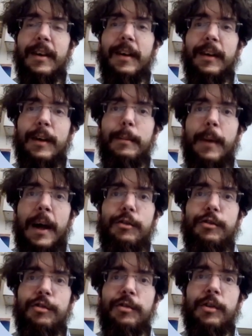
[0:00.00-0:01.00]
a
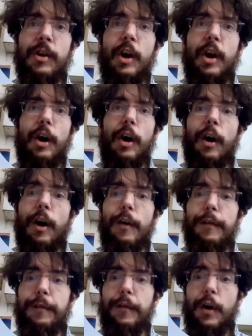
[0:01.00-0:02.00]
dimension of